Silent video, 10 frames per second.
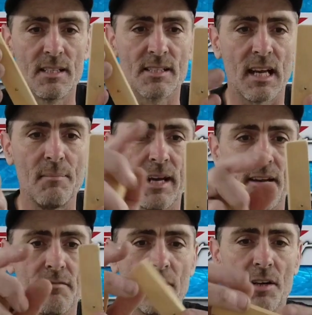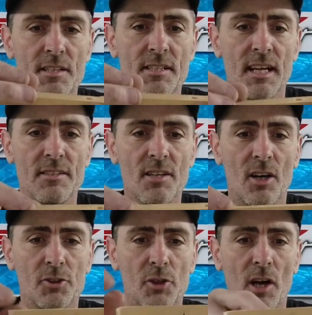Same again, find the
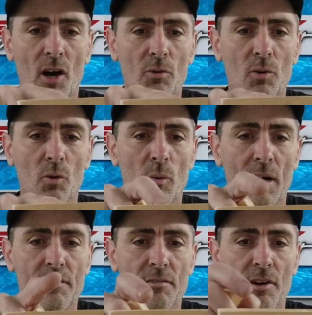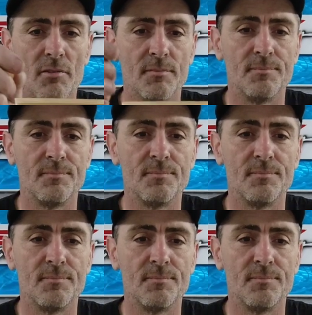centre and drill a hole all the way through.